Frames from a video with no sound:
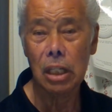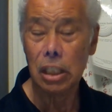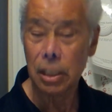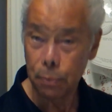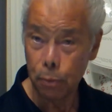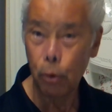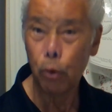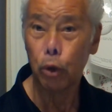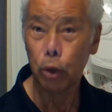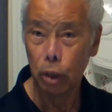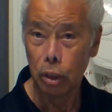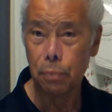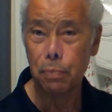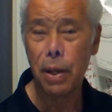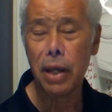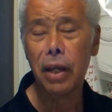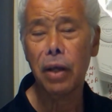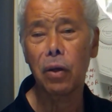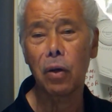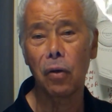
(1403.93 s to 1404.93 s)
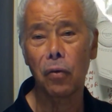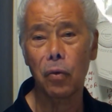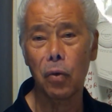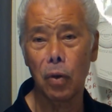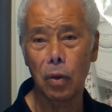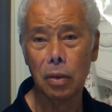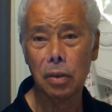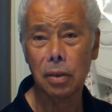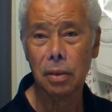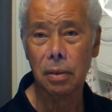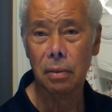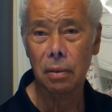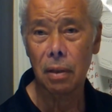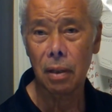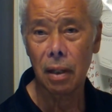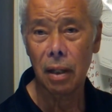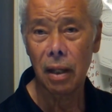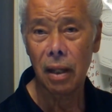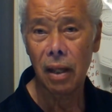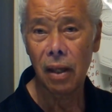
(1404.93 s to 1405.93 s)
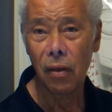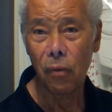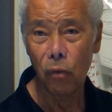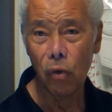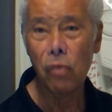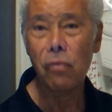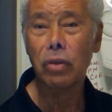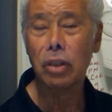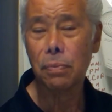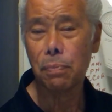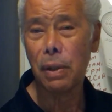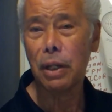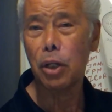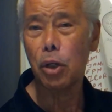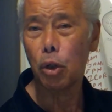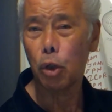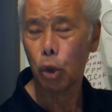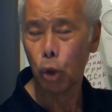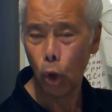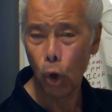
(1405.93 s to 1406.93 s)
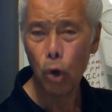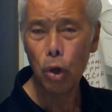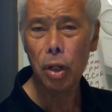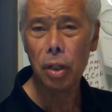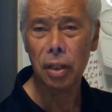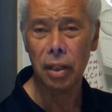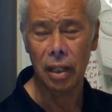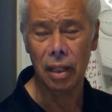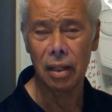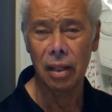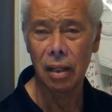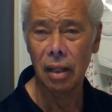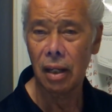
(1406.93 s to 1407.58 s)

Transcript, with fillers: Spiritually speaking, of course. We will spend eternity.